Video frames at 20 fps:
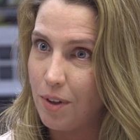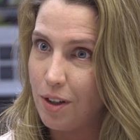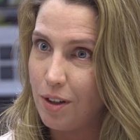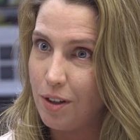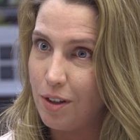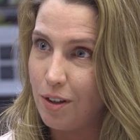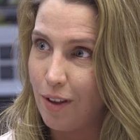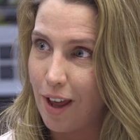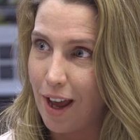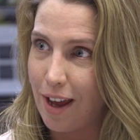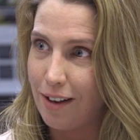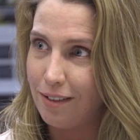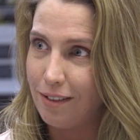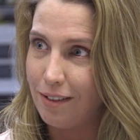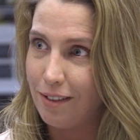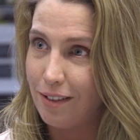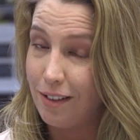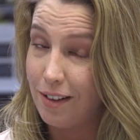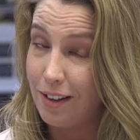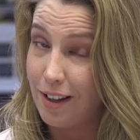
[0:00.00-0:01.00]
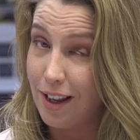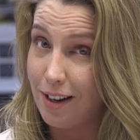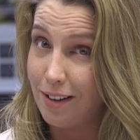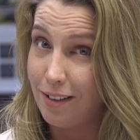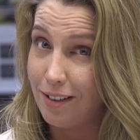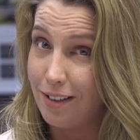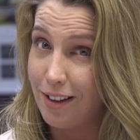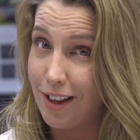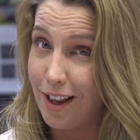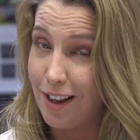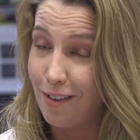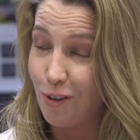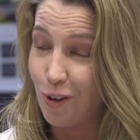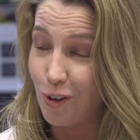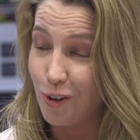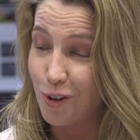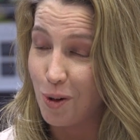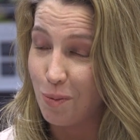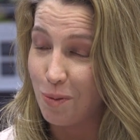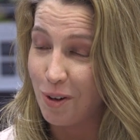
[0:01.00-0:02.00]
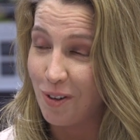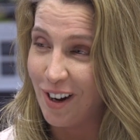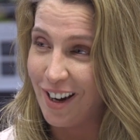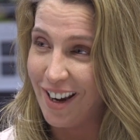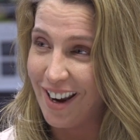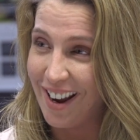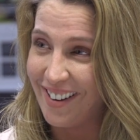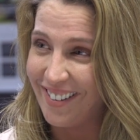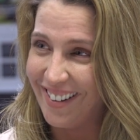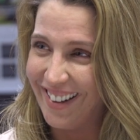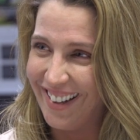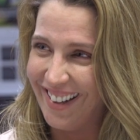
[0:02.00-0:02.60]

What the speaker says: So that role's open right now.